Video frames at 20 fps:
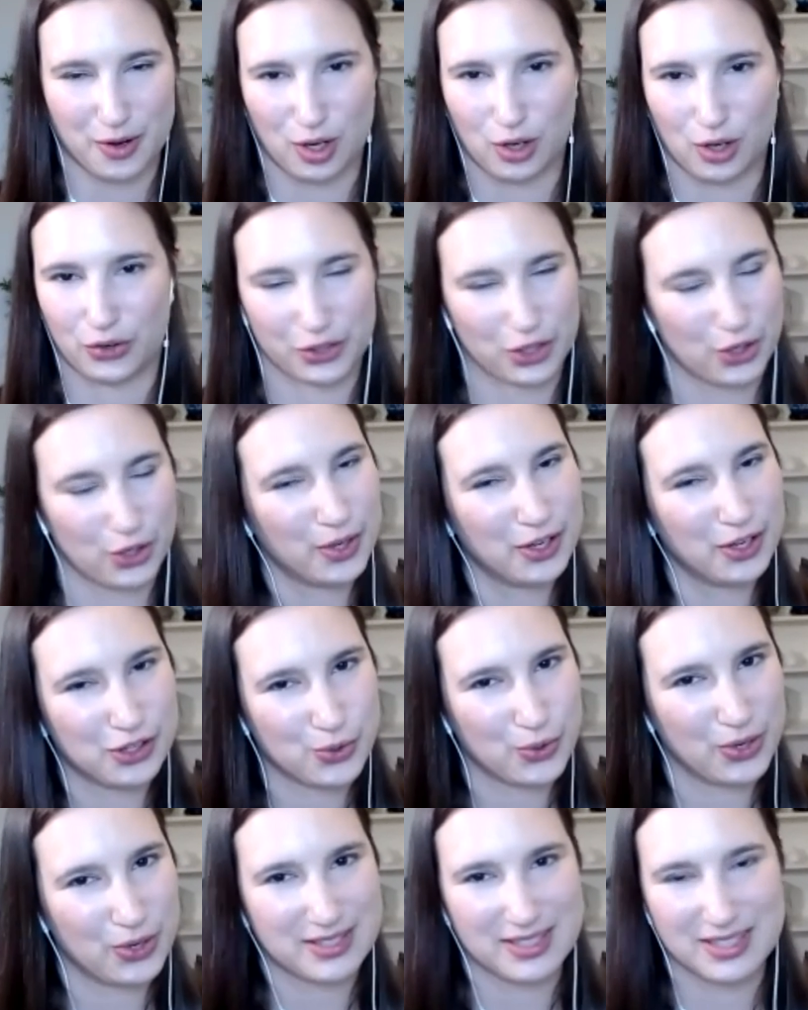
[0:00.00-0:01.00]
own career
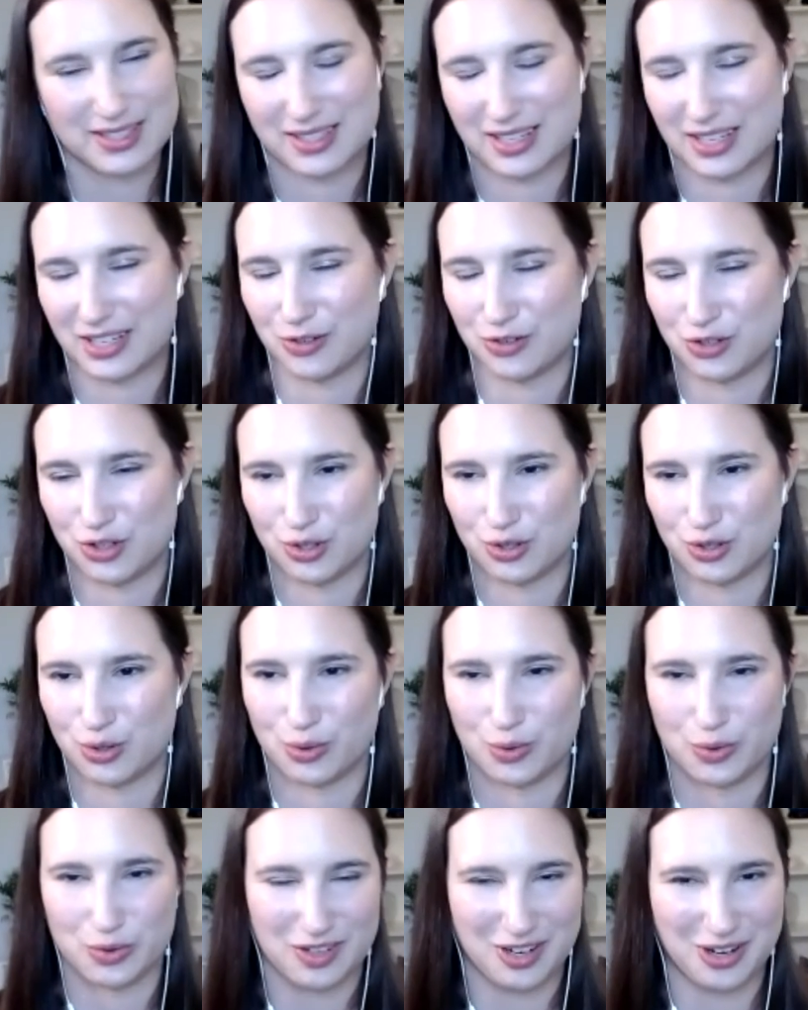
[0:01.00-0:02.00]
choices, that you
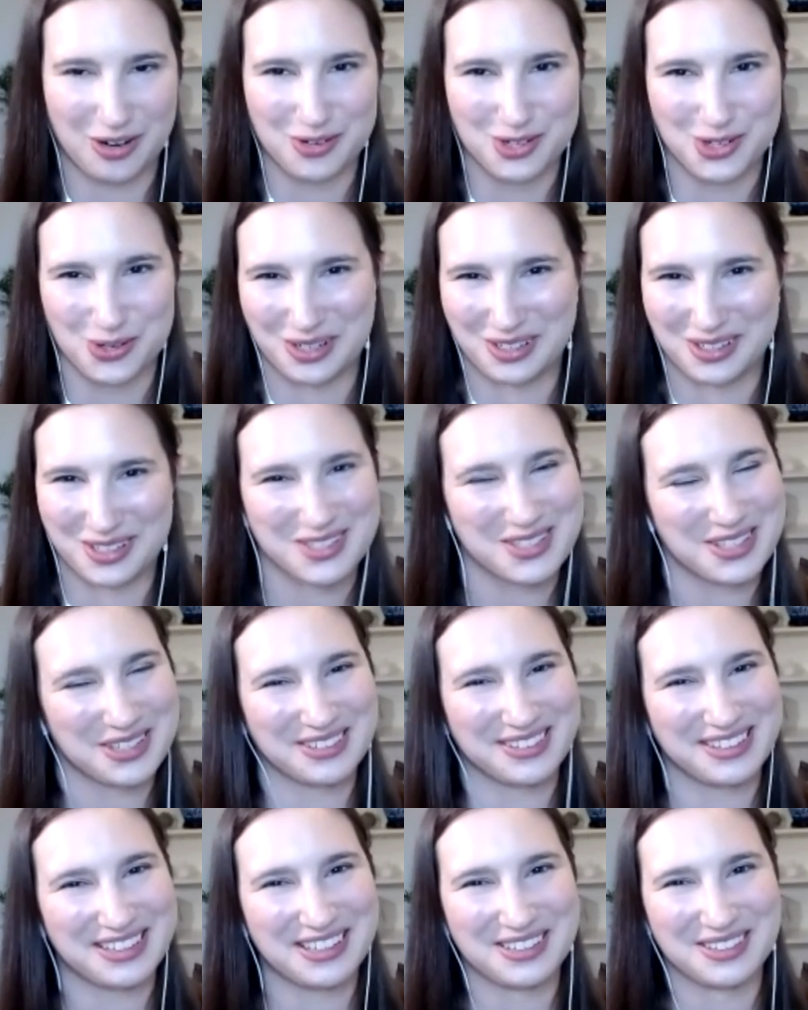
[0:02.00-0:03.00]
do, join us
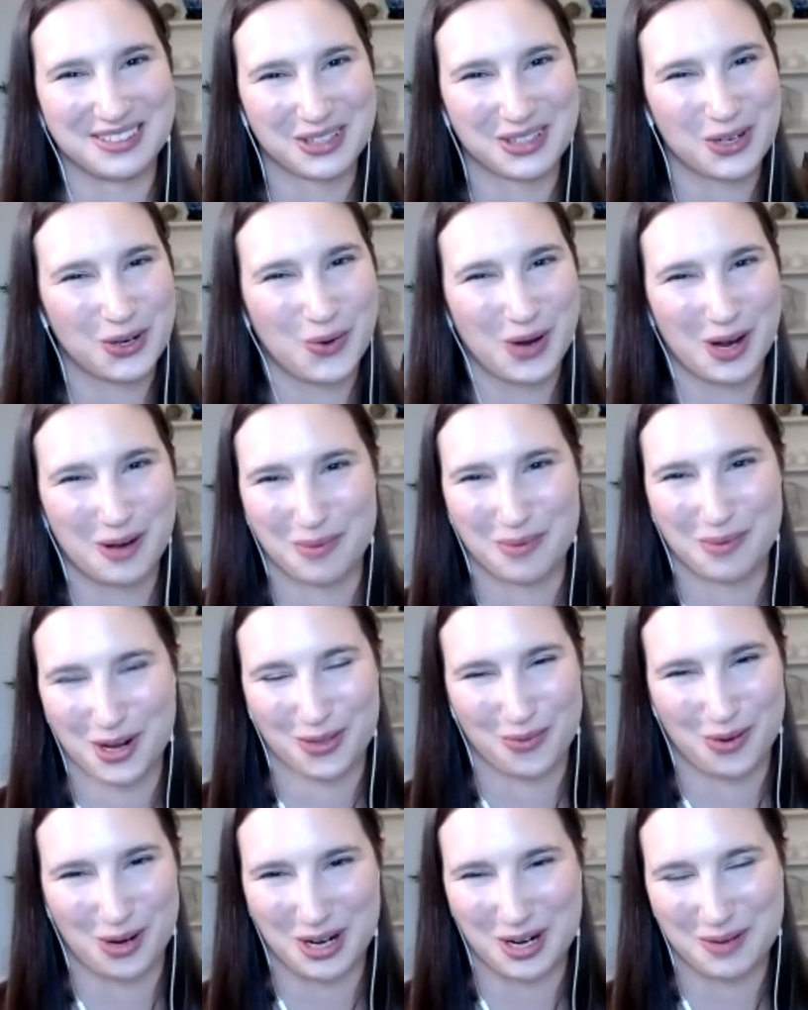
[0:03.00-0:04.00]
in queer
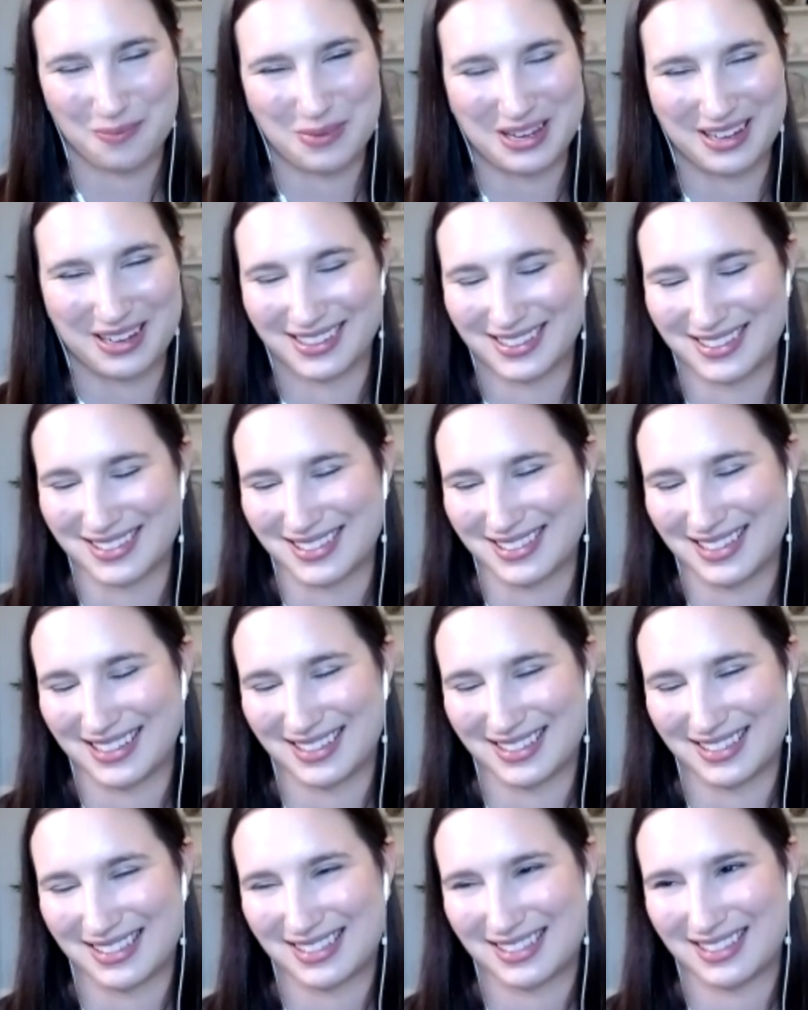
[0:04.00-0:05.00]
birth work, because
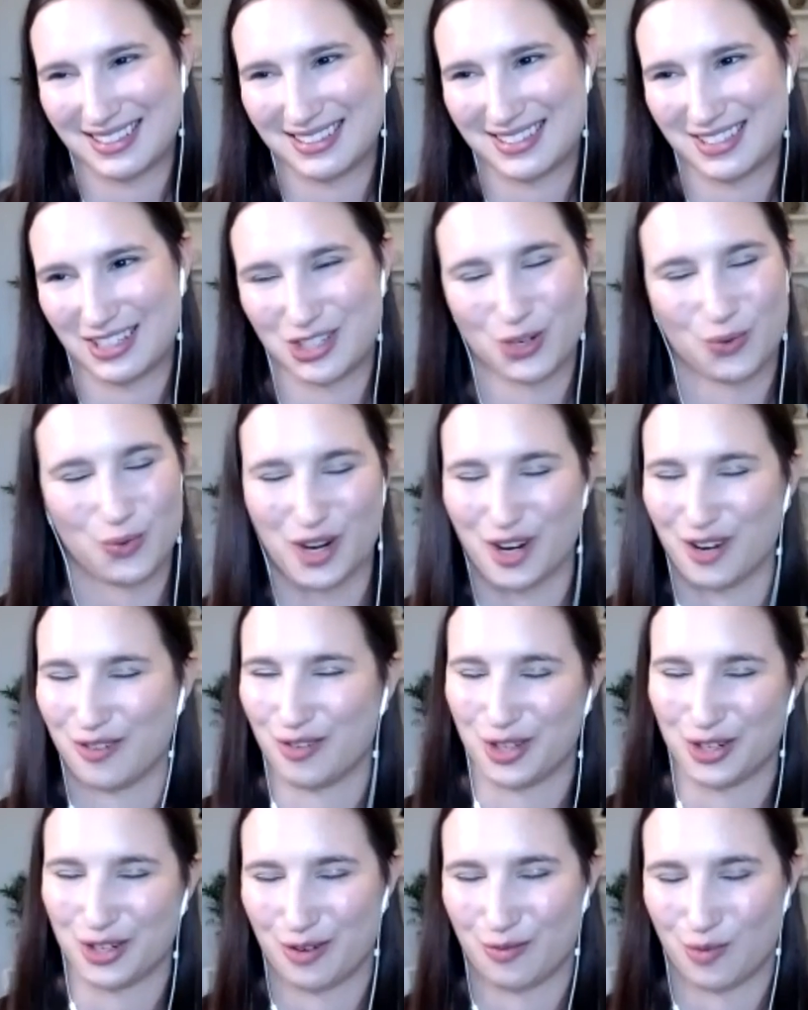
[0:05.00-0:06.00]
it's such a
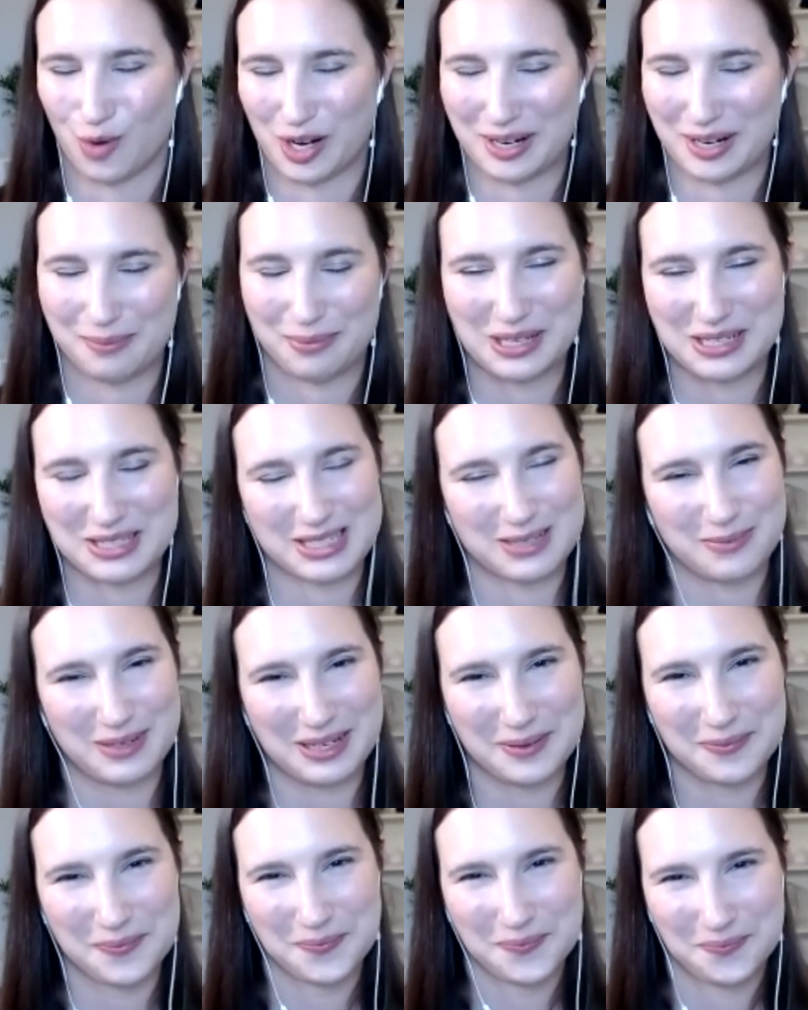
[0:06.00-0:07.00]
wonderful and rewarding place to be.